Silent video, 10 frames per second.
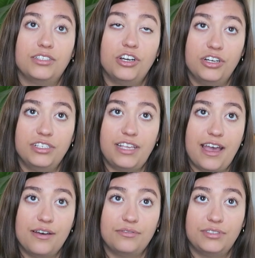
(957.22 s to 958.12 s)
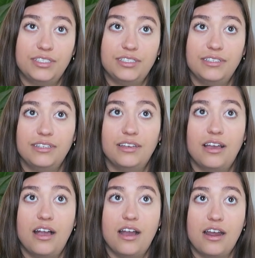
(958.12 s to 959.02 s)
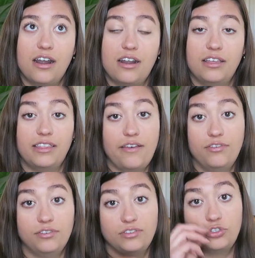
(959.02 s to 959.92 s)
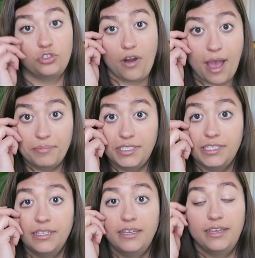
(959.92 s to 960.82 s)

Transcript: turns out our levels dropped